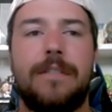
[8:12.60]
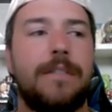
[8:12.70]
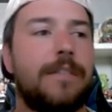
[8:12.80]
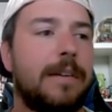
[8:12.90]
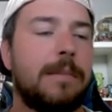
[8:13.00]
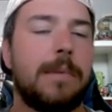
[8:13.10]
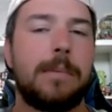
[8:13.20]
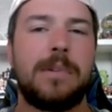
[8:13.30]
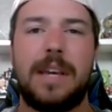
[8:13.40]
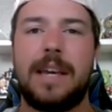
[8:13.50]
family
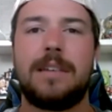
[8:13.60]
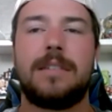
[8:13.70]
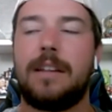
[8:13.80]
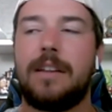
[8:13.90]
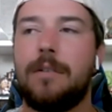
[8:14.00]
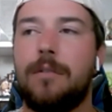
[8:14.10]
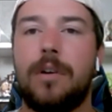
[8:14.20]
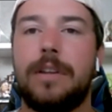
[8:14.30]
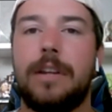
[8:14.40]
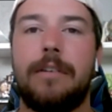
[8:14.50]
member's house, and they like
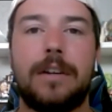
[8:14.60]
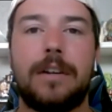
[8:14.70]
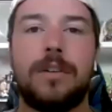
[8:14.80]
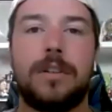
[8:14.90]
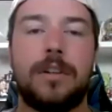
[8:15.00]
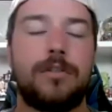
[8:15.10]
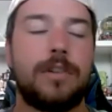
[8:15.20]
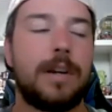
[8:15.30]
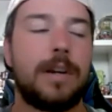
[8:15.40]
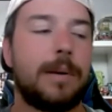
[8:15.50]
roll their ankle on the
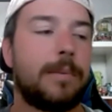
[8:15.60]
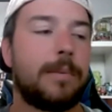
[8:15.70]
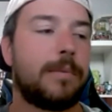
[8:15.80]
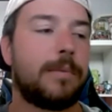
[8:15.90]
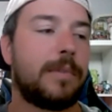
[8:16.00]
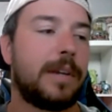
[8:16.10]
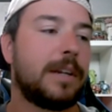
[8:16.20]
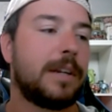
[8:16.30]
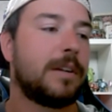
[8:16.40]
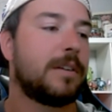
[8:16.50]
trampoline or something.
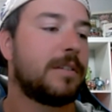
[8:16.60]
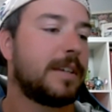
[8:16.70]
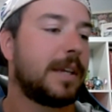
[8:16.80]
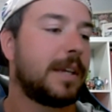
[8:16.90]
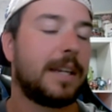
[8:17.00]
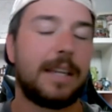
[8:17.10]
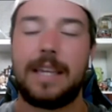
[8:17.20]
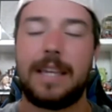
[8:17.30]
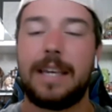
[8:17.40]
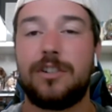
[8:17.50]
They're genuine
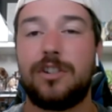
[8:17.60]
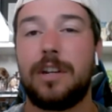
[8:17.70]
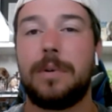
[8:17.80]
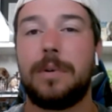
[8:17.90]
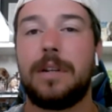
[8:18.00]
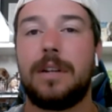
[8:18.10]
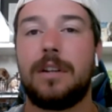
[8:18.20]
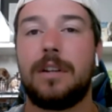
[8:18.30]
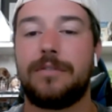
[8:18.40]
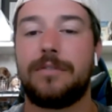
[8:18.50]
soft tissue
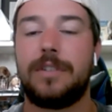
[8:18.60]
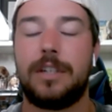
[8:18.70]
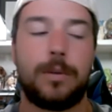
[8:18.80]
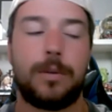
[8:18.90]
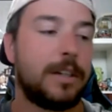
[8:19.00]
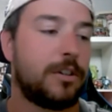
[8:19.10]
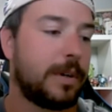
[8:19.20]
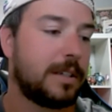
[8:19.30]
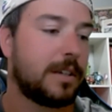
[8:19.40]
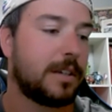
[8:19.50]
injuries. So
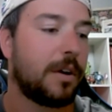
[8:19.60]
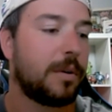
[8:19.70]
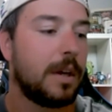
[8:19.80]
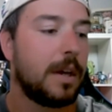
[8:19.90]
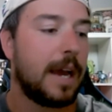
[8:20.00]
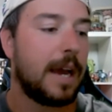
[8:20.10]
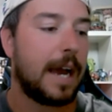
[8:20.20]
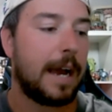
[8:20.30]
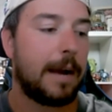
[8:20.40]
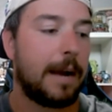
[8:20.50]
I
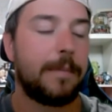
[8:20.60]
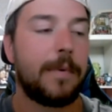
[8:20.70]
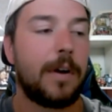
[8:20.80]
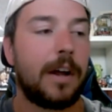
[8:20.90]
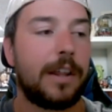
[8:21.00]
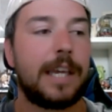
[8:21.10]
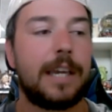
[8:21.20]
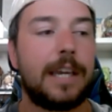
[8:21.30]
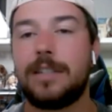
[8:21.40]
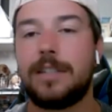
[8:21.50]
think Isaac Cumming
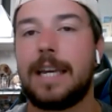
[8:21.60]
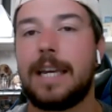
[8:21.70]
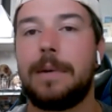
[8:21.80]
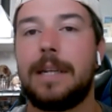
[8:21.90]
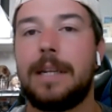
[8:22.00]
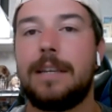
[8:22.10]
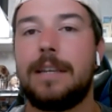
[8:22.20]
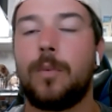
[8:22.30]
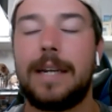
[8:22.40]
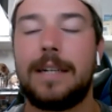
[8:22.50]
is a wait and
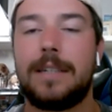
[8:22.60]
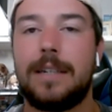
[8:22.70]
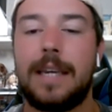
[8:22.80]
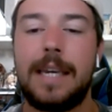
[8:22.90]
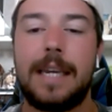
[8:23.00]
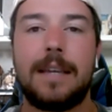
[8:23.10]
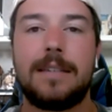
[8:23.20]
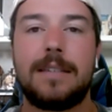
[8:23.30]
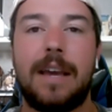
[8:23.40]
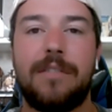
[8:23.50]
see. He does
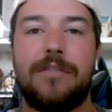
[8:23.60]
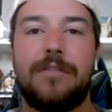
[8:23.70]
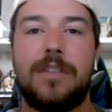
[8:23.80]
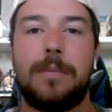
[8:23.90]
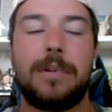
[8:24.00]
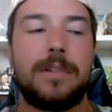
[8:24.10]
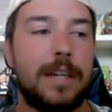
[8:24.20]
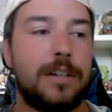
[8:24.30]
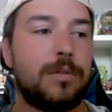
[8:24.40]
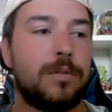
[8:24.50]
have the
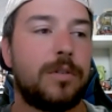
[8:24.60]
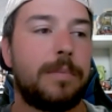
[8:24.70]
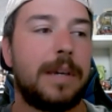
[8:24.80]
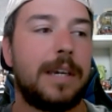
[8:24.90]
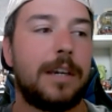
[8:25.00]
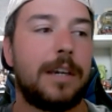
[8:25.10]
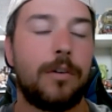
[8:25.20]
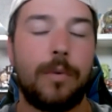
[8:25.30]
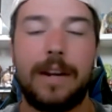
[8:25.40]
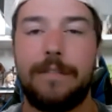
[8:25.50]
potential to be great
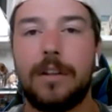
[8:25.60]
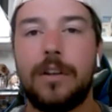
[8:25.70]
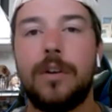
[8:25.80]
value,